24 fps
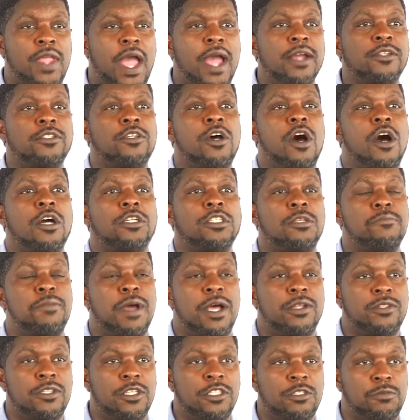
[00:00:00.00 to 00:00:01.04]
I talked
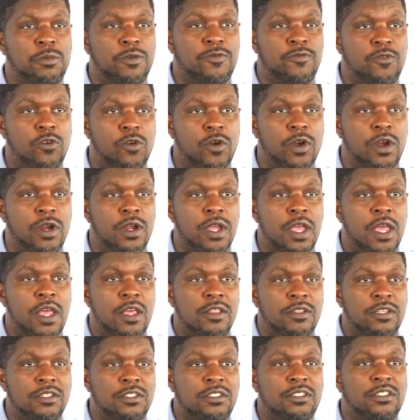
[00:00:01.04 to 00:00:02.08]
about this before,
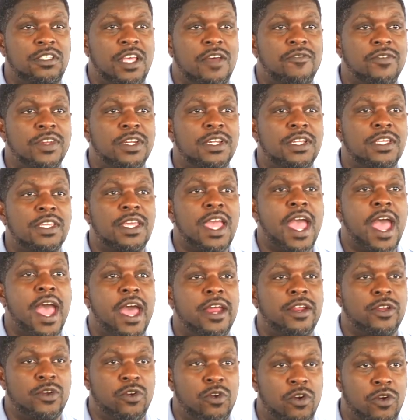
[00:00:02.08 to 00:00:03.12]
the 7
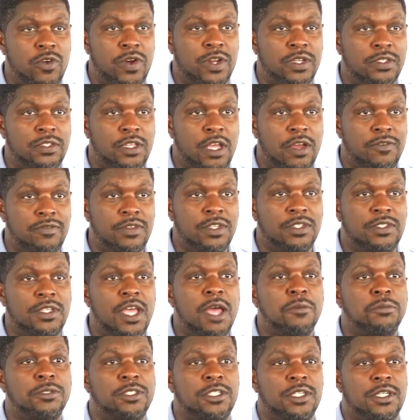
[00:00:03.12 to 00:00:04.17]
categories of
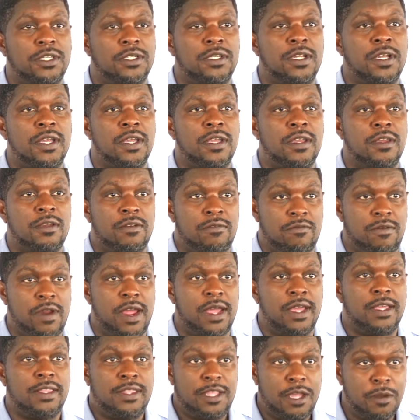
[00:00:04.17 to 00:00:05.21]
deception,
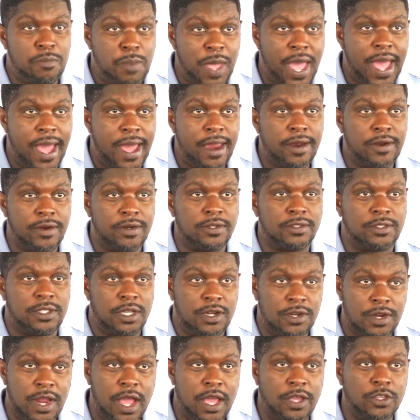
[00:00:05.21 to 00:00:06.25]
right? They're patterns,
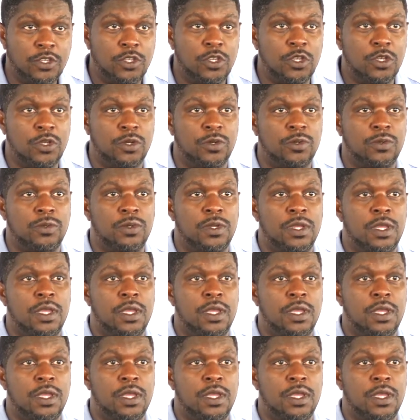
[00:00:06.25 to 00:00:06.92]
they're not you.